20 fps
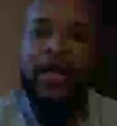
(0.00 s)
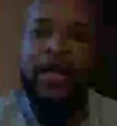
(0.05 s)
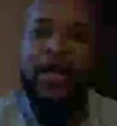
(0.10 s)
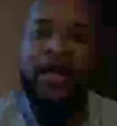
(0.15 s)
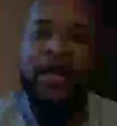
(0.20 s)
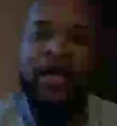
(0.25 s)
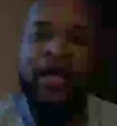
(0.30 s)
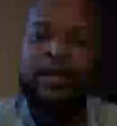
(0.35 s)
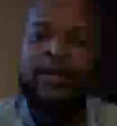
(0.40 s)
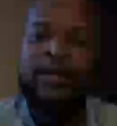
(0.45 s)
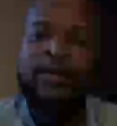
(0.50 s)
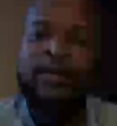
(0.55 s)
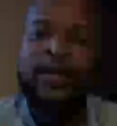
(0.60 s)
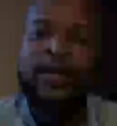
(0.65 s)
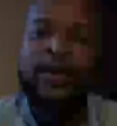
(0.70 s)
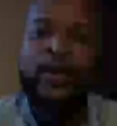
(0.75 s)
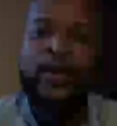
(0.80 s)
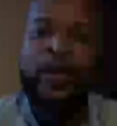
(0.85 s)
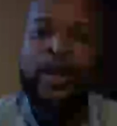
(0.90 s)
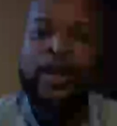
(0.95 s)
I keep
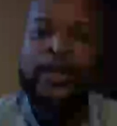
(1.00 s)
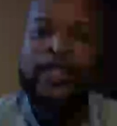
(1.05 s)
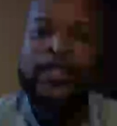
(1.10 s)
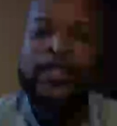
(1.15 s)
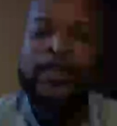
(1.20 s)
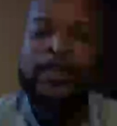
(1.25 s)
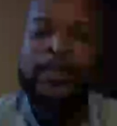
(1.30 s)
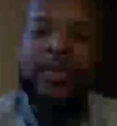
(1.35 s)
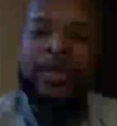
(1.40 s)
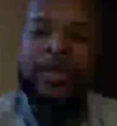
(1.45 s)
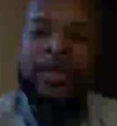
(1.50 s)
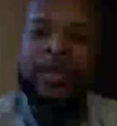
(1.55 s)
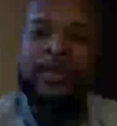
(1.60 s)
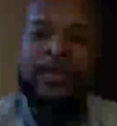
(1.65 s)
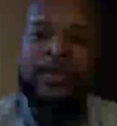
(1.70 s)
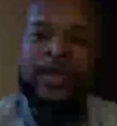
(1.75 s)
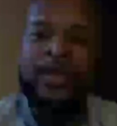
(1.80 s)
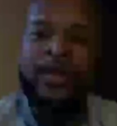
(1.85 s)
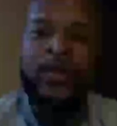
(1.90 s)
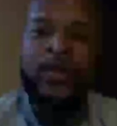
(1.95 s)
saying I see, keep
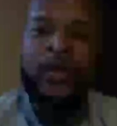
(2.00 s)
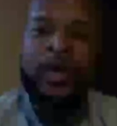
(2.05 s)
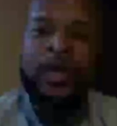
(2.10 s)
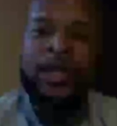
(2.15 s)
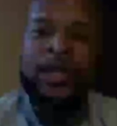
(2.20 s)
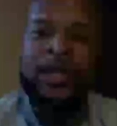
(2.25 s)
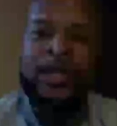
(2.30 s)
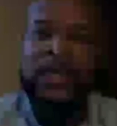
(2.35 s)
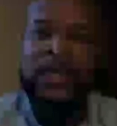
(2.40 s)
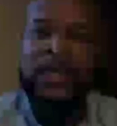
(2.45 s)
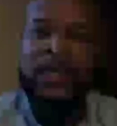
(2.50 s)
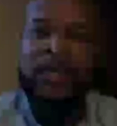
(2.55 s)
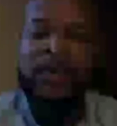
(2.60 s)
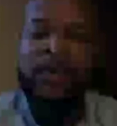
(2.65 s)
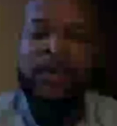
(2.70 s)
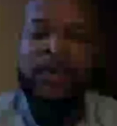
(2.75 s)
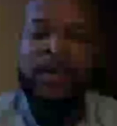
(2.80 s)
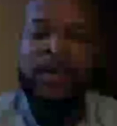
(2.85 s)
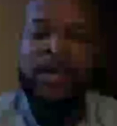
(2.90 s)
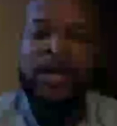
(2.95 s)
seeing weak signal,
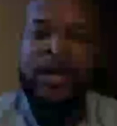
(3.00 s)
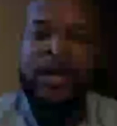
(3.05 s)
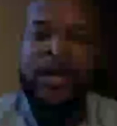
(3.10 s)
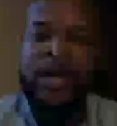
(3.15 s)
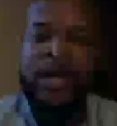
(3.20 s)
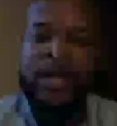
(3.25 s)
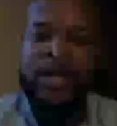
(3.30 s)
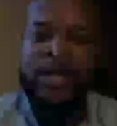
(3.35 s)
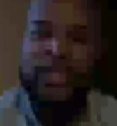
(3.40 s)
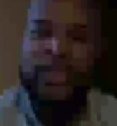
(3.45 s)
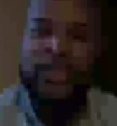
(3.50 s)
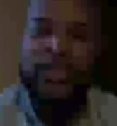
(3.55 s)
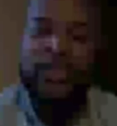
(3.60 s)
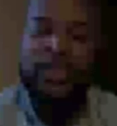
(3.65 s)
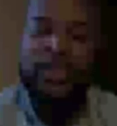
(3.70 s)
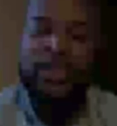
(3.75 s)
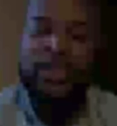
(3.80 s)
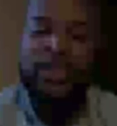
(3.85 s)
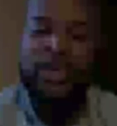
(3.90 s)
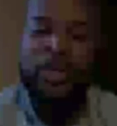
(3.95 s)
weak connections. So
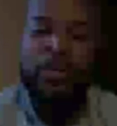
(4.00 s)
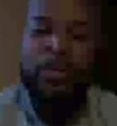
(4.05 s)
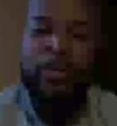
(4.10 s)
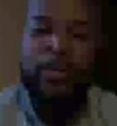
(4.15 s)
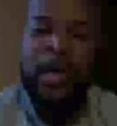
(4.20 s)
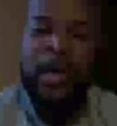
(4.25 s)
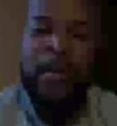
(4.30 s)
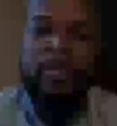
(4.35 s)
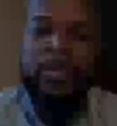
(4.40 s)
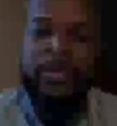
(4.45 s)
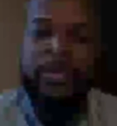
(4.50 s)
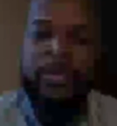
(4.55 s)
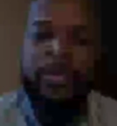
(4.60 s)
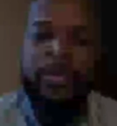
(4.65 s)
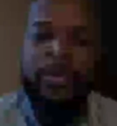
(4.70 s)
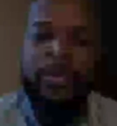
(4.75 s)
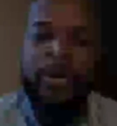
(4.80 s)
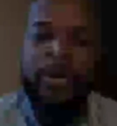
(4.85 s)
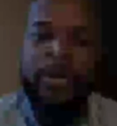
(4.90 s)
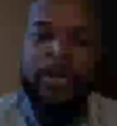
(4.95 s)
I just hope I'm coming through
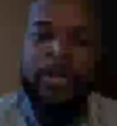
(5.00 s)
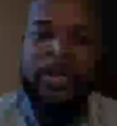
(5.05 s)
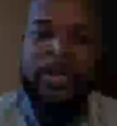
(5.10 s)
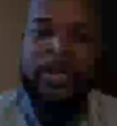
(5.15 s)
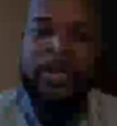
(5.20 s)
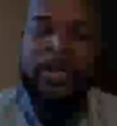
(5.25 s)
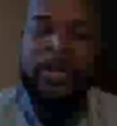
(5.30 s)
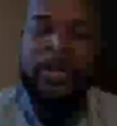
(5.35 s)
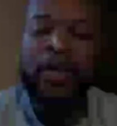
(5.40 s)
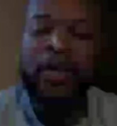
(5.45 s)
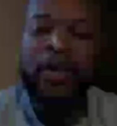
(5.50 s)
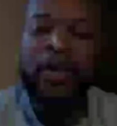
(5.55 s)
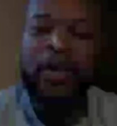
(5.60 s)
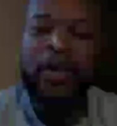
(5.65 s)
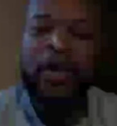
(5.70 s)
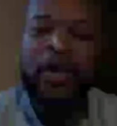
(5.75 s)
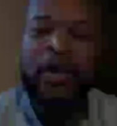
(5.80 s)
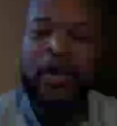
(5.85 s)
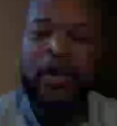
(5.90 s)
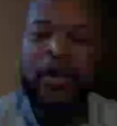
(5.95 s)
pretty good
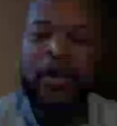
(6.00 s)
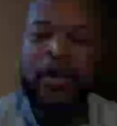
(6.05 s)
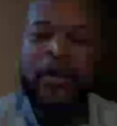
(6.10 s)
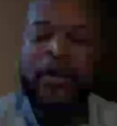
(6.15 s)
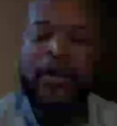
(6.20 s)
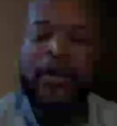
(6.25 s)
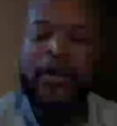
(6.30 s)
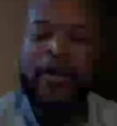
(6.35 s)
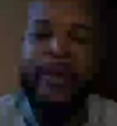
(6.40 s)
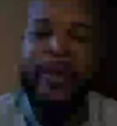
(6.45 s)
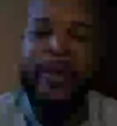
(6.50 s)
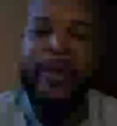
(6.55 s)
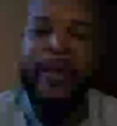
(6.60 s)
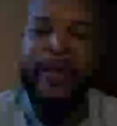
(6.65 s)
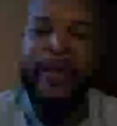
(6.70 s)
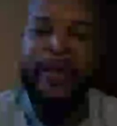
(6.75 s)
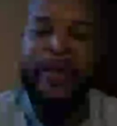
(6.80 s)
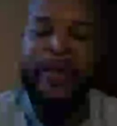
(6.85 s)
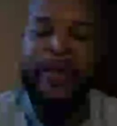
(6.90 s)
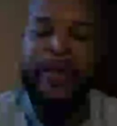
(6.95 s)
on your
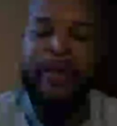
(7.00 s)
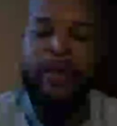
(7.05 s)
end.